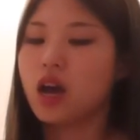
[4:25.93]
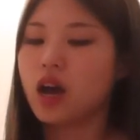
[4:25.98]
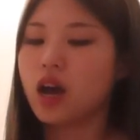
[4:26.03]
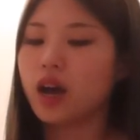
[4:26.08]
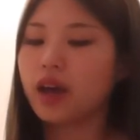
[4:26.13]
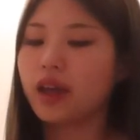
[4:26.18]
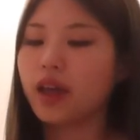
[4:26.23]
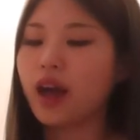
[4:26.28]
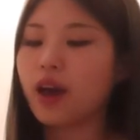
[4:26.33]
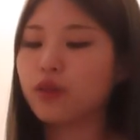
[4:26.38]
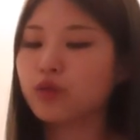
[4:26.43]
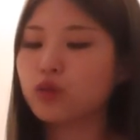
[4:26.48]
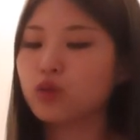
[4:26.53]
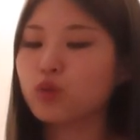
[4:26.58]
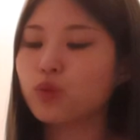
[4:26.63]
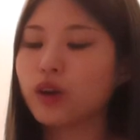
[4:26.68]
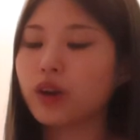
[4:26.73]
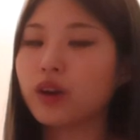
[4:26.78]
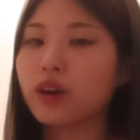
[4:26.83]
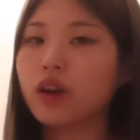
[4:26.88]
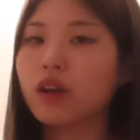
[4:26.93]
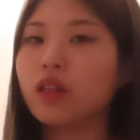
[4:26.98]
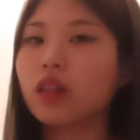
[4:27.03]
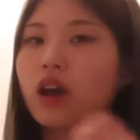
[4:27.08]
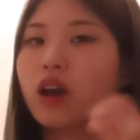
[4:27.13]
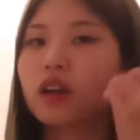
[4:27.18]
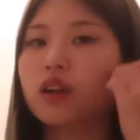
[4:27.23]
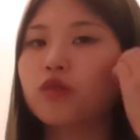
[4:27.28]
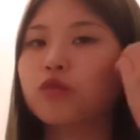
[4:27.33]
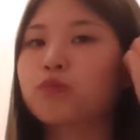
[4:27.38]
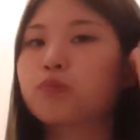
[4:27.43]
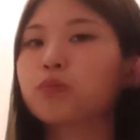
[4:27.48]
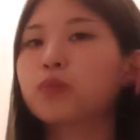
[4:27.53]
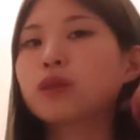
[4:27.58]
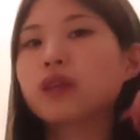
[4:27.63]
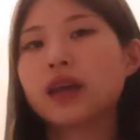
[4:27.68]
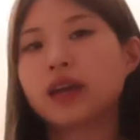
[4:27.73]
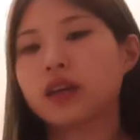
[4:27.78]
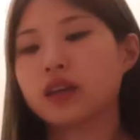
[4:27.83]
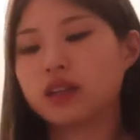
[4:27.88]
I have to wear a lot of
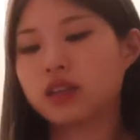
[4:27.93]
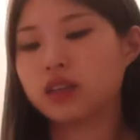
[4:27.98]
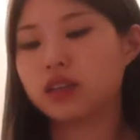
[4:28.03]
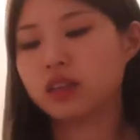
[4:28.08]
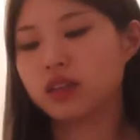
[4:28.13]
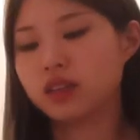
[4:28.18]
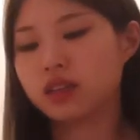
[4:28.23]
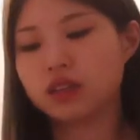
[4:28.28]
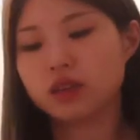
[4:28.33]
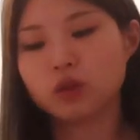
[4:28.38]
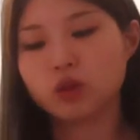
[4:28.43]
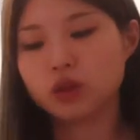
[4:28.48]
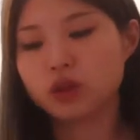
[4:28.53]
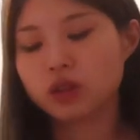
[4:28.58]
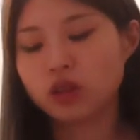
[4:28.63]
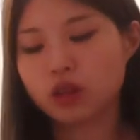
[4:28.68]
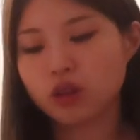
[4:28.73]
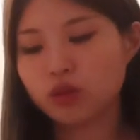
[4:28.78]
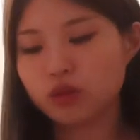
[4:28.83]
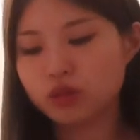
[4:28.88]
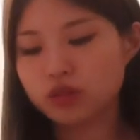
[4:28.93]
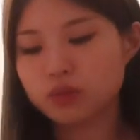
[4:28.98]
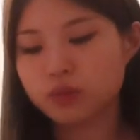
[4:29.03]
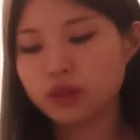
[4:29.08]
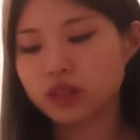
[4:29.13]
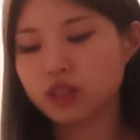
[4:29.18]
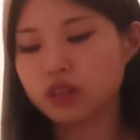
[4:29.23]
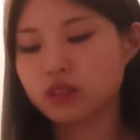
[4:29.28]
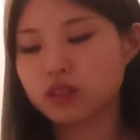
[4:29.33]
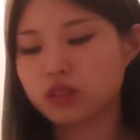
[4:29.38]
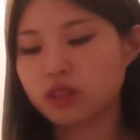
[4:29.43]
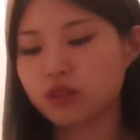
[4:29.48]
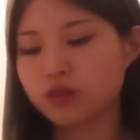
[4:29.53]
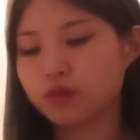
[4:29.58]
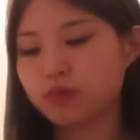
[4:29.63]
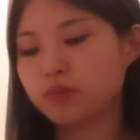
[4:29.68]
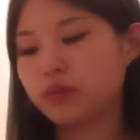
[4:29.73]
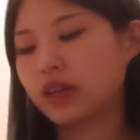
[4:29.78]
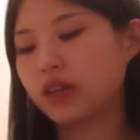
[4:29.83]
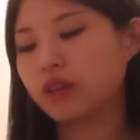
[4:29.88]
black clothes because of
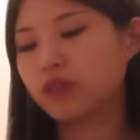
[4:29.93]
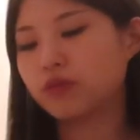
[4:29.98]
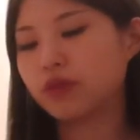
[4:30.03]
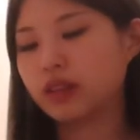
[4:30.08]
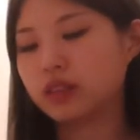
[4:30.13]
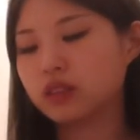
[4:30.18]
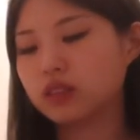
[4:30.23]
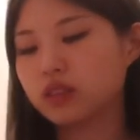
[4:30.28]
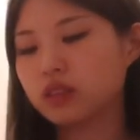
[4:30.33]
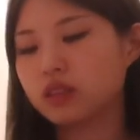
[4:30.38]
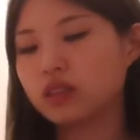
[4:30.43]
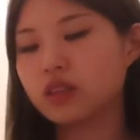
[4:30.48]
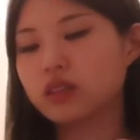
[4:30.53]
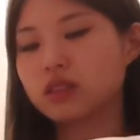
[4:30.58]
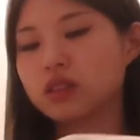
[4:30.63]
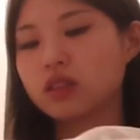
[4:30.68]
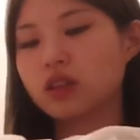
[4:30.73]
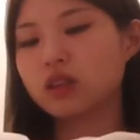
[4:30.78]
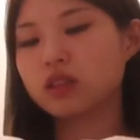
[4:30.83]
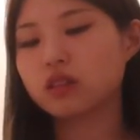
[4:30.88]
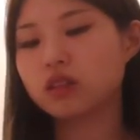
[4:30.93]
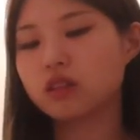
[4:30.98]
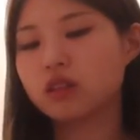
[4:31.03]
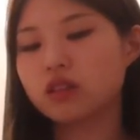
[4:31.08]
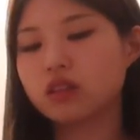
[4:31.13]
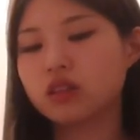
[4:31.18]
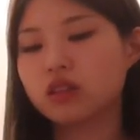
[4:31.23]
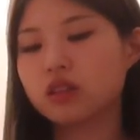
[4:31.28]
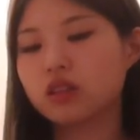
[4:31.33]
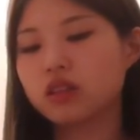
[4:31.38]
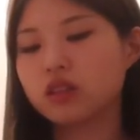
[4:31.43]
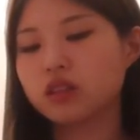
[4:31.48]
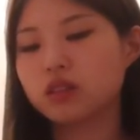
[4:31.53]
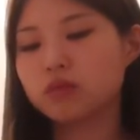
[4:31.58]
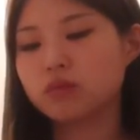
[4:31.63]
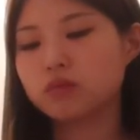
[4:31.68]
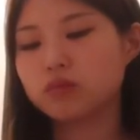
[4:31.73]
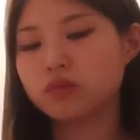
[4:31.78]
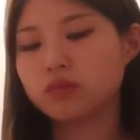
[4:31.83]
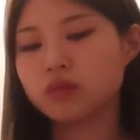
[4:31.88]
my event that's held on
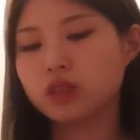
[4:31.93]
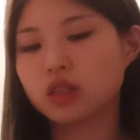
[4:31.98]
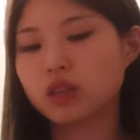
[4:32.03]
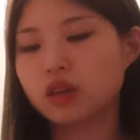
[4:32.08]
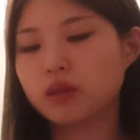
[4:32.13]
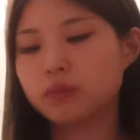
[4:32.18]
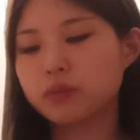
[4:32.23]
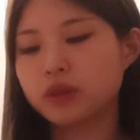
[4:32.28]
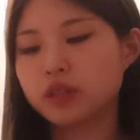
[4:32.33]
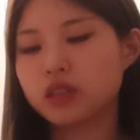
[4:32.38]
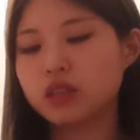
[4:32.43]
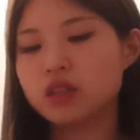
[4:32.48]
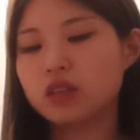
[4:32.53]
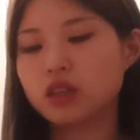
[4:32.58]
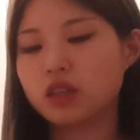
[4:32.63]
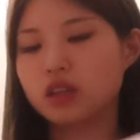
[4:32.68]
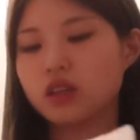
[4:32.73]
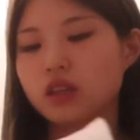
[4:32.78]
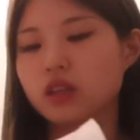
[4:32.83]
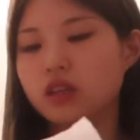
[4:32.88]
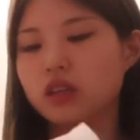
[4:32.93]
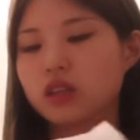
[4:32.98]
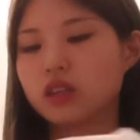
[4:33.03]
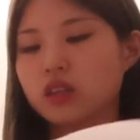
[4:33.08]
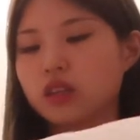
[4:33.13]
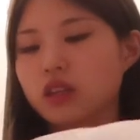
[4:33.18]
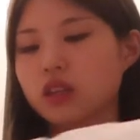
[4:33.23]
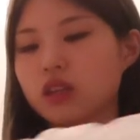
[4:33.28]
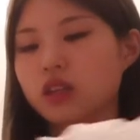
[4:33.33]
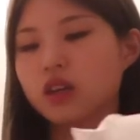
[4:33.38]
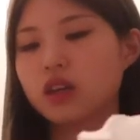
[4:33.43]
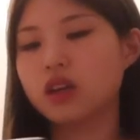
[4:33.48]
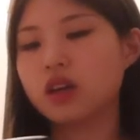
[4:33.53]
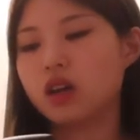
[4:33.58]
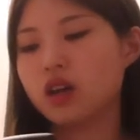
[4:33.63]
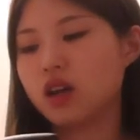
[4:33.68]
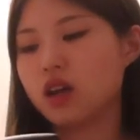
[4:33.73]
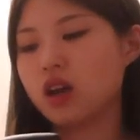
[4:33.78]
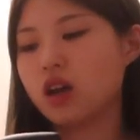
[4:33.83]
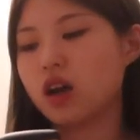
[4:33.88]
in my company. And
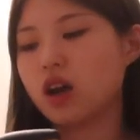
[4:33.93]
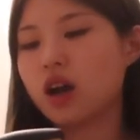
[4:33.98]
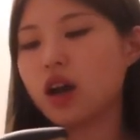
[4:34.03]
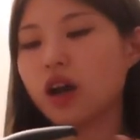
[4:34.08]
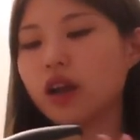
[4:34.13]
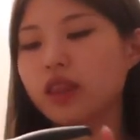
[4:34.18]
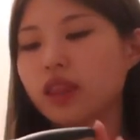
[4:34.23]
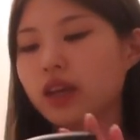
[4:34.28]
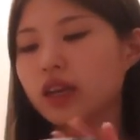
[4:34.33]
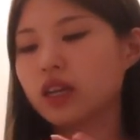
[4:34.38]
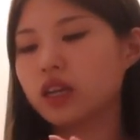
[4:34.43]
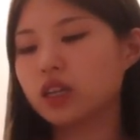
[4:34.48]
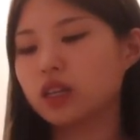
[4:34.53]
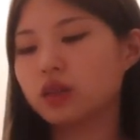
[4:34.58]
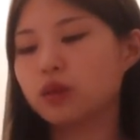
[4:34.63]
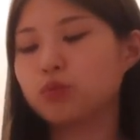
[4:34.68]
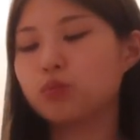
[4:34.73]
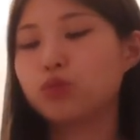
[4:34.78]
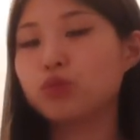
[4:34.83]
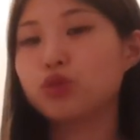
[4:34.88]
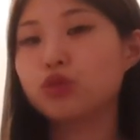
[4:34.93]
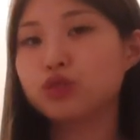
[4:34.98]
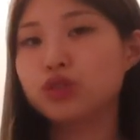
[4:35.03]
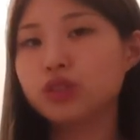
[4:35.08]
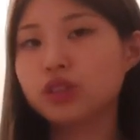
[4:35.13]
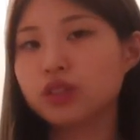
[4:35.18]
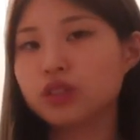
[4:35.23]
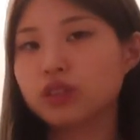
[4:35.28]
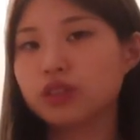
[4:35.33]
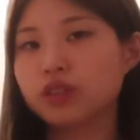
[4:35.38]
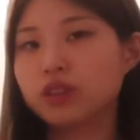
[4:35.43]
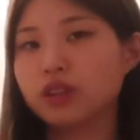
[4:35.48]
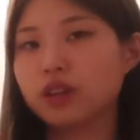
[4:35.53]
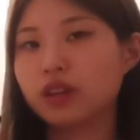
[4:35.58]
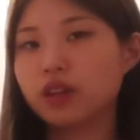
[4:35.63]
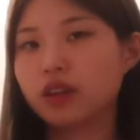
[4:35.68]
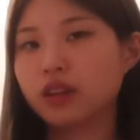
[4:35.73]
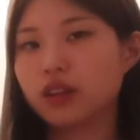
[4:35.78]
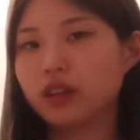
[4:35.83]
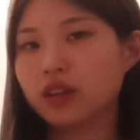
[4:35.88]
I like mule.
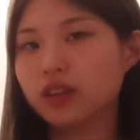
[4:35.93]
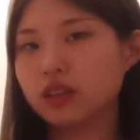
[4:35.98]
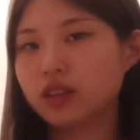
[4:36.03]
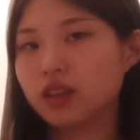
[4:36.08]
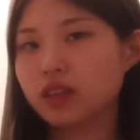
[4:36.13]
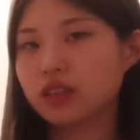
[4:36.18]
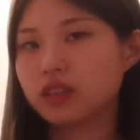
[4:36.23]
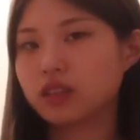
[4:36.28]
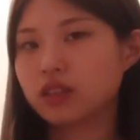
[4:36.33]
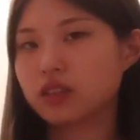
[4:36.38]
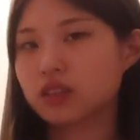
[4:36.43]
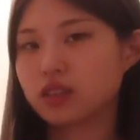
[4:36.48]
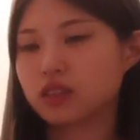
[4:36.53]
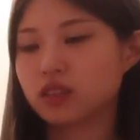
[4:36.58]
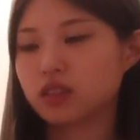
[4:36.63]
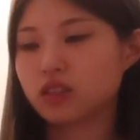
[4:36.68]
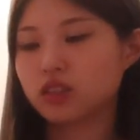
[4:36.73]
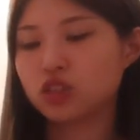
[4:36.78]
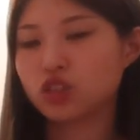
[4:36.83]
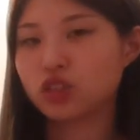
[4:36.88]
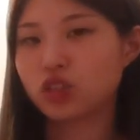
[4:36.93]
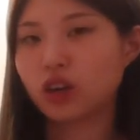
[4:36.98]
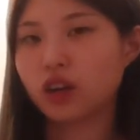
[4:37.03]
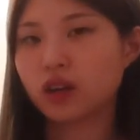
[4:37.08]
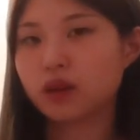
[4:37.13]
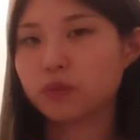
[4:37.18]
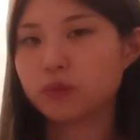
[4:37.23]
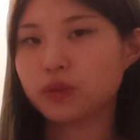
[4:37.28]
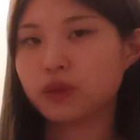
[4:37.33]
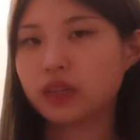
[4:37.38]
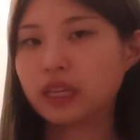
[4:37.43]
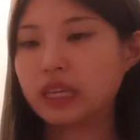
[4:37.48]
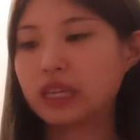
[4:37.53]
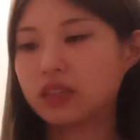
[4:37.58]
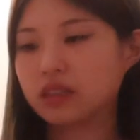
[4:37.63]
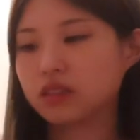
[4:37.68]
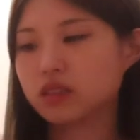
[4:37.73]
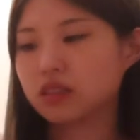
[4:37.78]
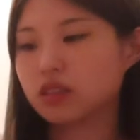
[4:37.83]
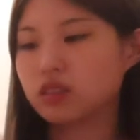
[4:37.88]
I like this sharp
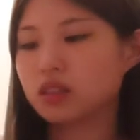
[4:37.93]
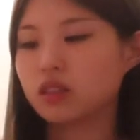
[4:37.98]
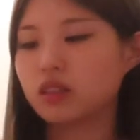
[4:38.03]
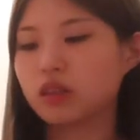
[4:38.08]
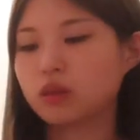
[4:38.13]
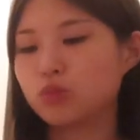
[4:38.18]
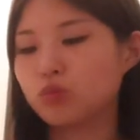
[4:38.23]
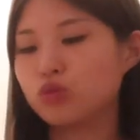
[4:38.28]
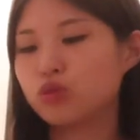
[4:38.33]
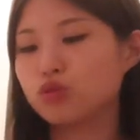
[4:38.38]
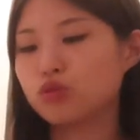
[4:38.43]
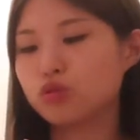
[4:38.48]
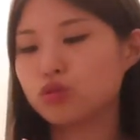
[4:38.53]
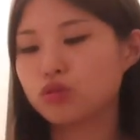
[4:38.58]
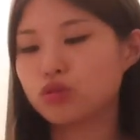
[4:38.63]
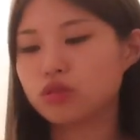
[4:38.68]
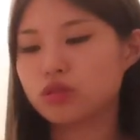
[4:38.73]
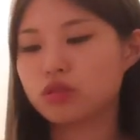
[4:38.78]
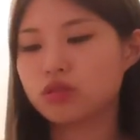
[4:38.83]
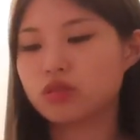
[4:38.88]
heels, like muse.